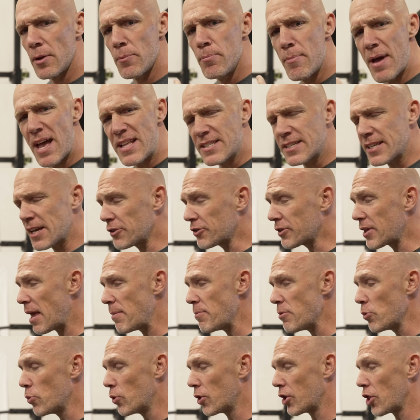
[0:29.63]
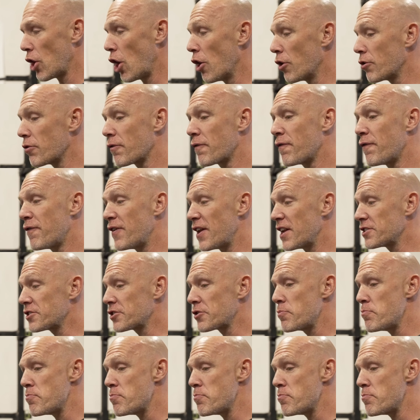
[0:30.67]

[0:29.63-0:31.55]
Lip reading: Men's Health named me one of the 100 fittest